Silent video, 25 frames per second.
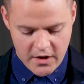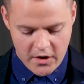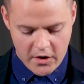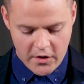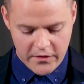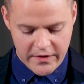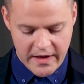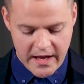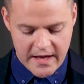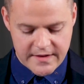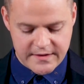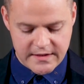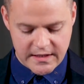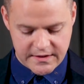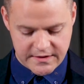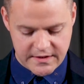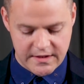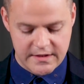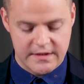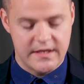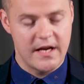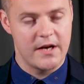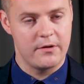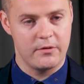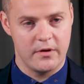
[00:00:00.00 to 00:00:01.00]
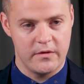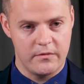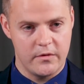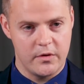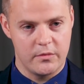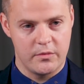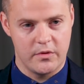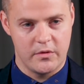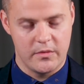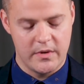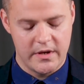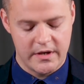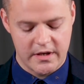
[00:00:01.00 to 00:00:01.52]
On the Anzac centenary of World
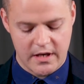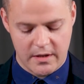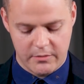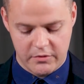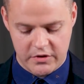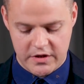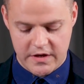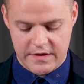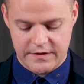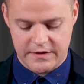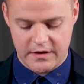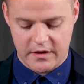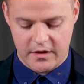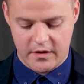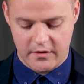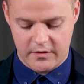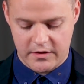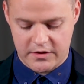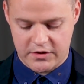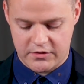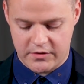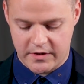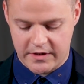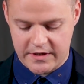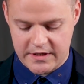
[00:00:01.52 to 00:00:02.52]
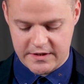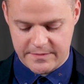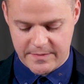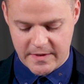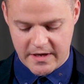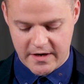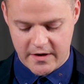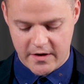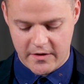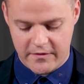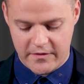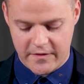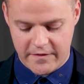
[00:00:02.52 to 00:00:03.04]
War I a couple of years ago, Australia
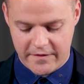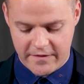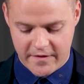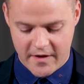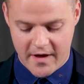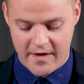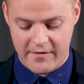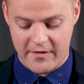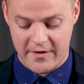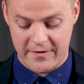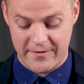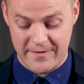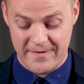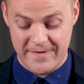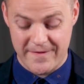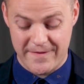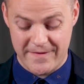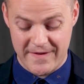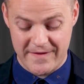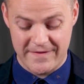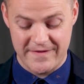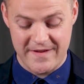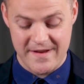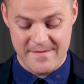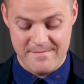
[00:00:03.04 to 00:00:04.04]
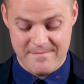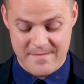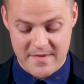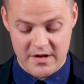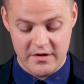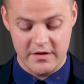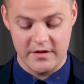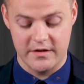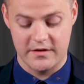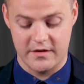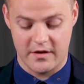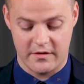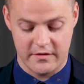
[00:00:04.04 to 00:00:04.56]
spent over $550
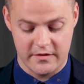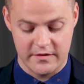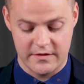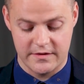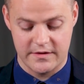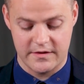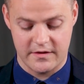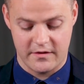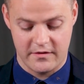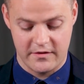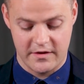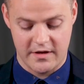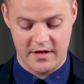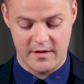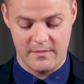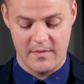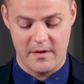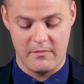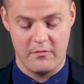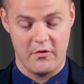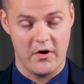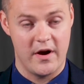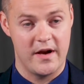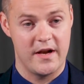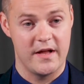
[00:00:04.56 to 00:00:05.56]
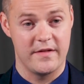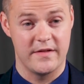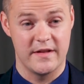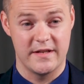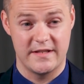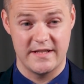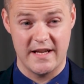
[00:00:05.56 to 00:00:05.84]
million on commemorating the